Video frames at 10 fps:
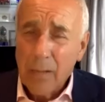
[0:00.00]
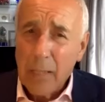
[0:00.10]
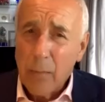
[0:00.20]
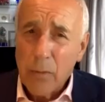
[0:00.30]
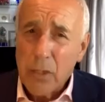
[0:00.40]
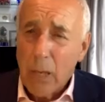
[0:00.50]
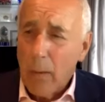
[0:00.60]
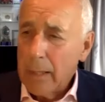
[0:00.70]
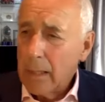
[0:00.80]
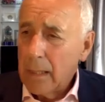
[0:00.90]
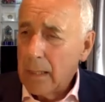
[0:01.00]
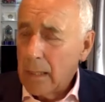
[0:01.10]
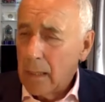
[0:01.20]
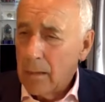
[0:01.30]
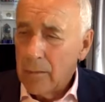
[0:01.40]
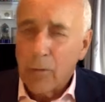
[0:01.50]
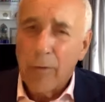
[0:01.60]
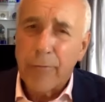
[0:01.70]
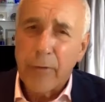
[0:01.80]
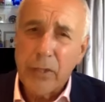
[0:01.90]
He was showing the
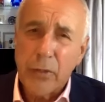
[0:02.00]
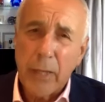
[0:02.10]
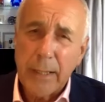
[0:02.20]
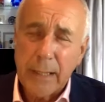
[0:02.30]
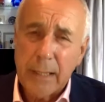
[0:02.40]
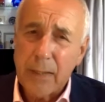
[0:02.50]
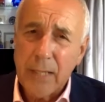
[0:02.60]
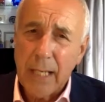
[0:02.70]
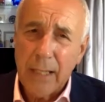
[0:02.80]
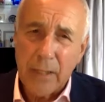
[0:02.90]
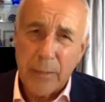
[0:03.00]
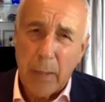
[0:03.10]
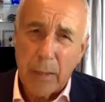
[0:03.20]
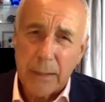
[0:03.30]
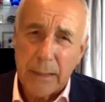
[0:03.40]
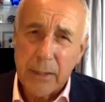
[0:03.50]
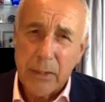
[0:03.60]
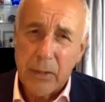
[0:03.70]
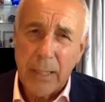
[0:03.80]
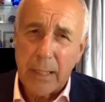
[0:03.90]
refrigerated containers parked in the
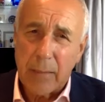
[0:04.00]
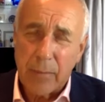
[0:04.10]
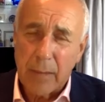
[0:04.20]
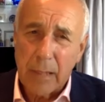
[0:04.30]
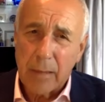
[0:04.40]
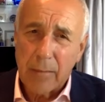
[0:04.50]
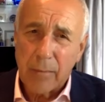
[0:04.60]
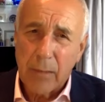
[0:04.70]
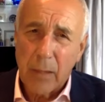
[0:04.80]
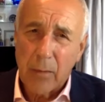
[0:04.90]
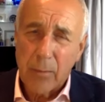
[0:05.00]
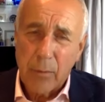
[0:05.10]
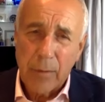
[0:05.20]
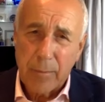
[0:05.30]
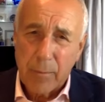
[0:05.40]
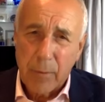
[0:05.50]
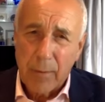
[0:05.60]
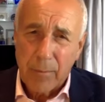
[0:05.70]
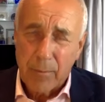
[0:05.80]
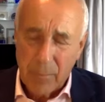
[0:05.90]
street, with
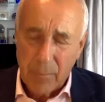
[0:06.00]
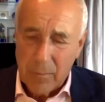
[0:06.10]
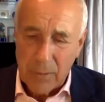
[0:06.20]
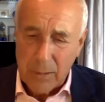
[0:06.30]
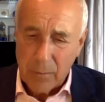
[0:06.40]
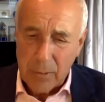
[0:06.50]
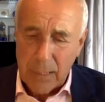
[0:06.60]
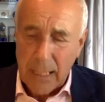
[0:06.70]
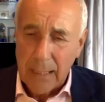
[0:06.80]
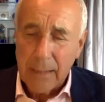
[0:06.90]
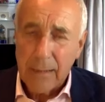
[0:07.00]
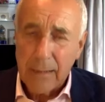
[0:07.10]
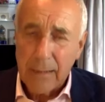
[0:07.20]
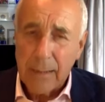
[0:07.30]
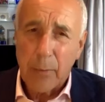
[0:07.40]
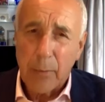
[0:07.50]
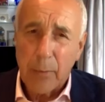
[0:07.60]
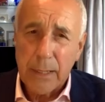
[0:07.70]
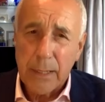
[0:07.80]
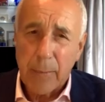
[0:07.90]
sadly dead bodies
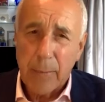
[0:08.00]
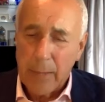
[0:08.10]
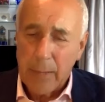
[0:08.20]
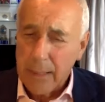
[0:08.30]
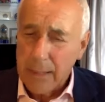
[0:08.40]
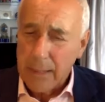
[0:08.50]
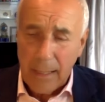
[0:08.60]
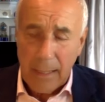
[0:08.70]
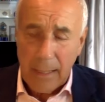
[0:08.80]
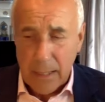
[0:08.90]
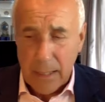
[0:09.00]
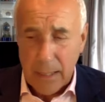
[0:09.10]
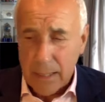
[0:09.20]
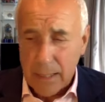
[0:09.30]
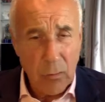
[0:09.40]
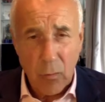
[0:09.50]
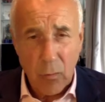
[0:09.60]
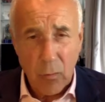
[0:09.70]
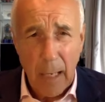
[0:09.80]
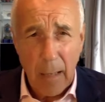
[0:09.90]
in it. But I mean, he just didn't wrap
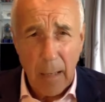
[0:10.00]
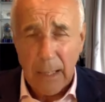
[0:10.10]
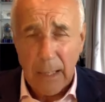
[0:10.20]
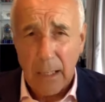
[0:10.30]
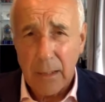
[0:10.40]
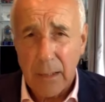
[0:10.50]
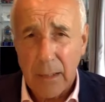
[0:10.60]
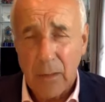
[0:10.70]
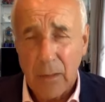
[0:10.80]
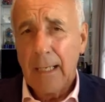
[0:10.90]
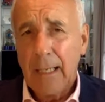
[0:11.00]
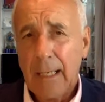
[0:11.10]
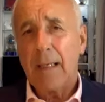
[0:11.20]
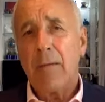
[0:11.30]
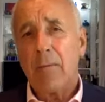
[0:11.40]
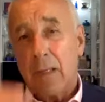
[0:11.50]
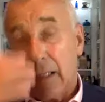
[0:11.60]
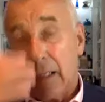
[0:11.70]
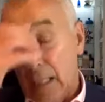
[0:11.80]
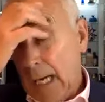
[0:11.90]
it up, did he? Either
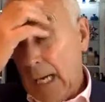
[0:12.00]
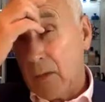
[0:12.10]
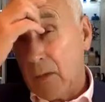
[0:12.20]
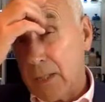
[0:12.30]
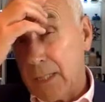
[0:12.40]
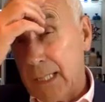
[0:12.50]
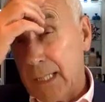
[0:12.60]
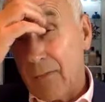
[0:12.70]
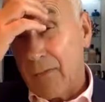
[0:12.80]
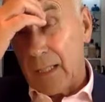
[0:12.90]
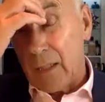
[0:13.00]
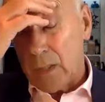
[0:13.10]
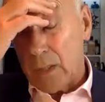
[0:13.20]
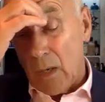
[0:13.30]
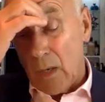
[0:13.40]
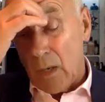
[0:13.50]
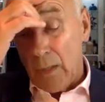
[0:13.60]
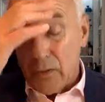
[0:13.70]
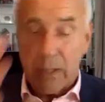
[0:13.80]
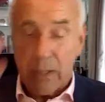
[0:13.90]
and of course, the other thing that was so
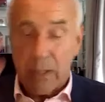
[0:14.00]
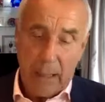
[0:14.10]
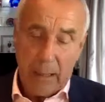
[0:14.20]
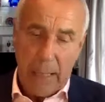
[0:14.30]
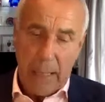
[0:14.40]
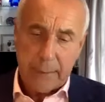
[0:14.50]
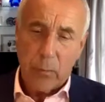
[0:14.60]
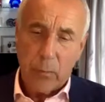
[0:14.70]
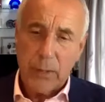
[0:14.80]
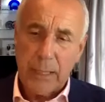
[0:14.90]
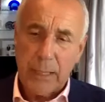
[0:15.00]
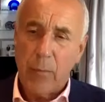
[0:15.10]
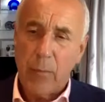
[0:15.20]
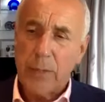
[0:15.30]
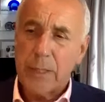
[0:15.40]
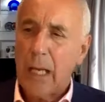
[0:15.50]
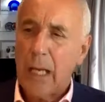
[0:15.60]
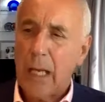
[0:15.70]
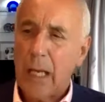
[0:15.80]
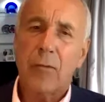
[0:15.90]
interesting about it was like
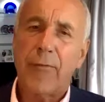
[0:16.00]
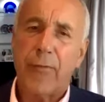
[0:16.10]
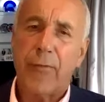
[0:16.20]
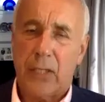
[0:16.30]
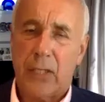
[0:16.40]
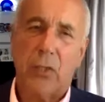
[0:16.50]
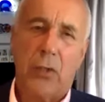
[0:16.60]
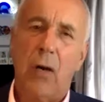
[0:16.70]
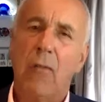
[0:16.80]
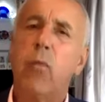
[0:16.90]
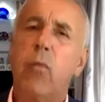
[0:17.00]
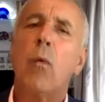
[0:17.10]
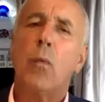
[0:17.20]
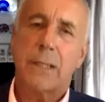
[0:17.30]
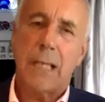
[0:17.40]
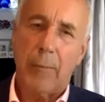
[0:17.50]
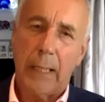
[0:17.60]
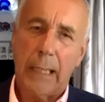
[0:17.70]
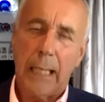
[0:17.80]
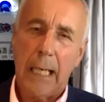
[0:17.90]
a reflection of what was
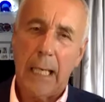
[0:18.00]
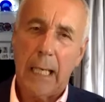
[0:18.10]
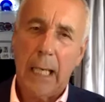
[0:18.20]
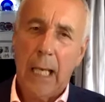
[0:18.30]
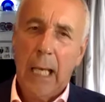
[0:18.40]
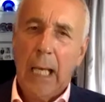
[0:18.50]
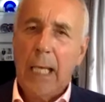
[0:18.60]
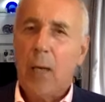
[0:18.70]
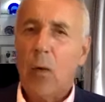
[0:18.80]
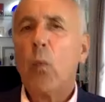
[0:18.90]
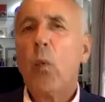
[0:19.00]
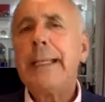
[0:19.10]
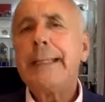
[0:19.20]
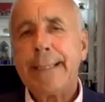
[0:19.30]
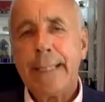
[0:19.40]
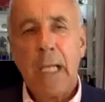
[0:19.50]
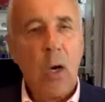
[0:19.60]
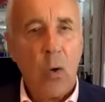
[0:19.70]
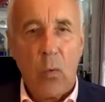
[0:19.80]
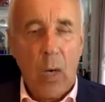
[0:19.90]
happening here. We didn't
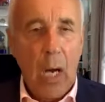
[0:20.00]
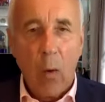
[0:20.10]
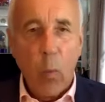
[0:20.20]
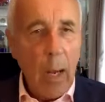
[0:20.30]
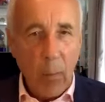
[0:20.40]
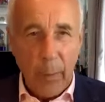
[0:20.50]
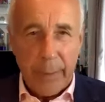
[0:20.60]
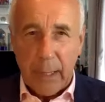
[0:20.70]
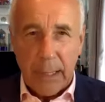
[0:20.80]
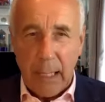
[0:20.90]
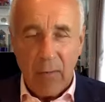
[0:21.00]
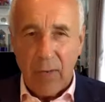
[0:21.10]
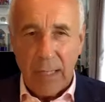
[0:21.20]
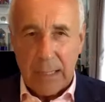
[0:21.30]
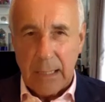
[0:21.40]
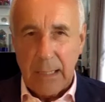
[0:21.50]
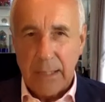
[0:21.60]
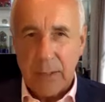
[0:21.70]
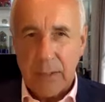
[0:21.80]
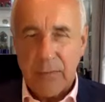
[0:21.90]
know where we were going to get
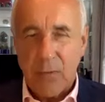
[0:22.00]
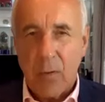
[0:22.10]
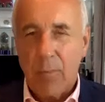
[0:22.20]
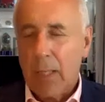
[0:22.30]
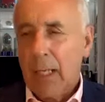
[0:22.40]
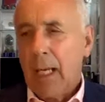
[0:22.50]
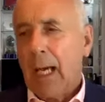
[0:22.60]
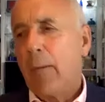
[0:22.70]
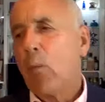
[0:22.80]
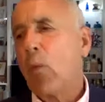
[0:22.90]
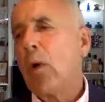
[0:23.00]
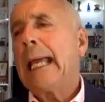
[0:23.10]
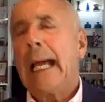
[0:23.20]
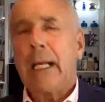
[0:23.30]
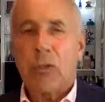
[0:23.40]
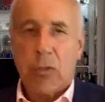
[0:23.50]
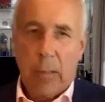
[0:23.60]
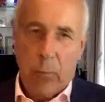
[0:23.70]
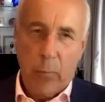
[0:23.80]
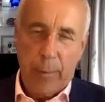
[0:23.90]
ventilators from. We had
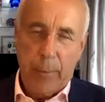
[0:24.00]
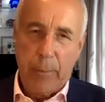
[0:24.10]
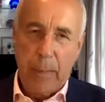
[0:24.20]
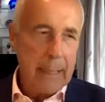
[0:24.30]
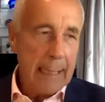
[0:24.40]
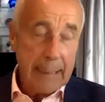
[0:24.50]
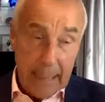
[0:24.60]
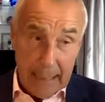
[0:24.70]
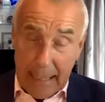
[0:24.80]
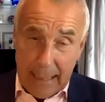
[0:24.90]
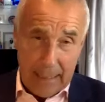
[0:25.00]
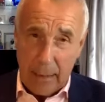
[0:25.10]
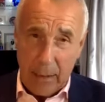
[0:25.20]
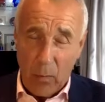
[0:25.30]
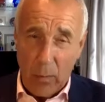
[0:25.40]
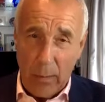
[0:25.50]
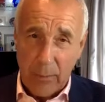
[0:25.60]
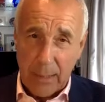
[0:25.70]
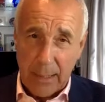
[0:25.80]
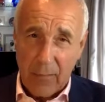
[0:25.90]
trouble with, and then he didn't know where he was
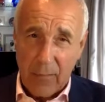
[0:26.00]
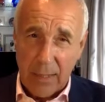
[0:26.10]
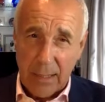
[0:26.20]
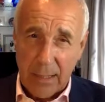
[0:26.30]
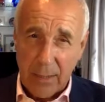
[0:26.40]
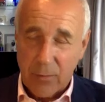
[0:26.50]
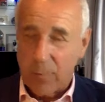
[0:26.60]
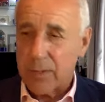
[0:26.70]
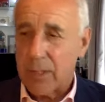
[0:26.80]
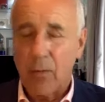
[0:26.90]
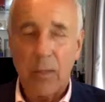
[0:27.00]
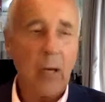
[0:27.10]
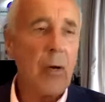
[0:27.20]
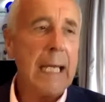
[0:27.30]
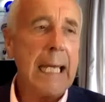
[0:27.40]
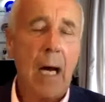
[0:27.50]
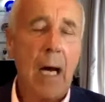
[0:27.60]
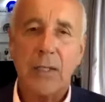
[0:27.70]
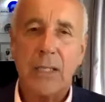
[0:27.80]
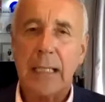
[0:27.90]
going to get ventilators from. So, he
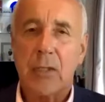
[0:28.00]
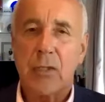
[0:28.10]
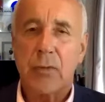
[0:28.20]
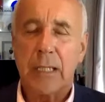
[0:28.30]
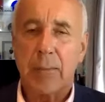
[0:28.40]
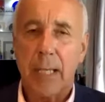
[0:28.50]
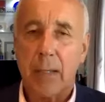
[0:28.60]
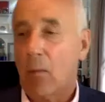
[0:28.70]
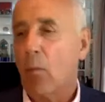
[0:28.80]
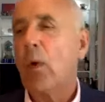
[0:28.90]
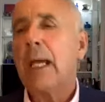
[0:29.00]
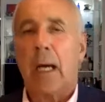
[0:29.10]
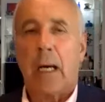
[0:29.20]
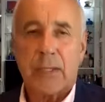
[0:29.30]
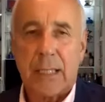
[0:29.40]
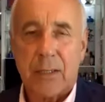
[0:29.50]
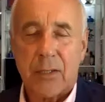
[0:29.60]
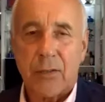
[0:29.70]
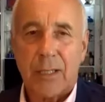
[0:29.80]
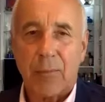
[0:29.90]
asked industry to make them. We asked
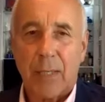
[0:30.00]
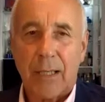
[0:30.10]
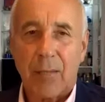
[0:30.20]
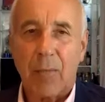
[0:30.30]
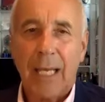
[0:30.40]
industry to make them.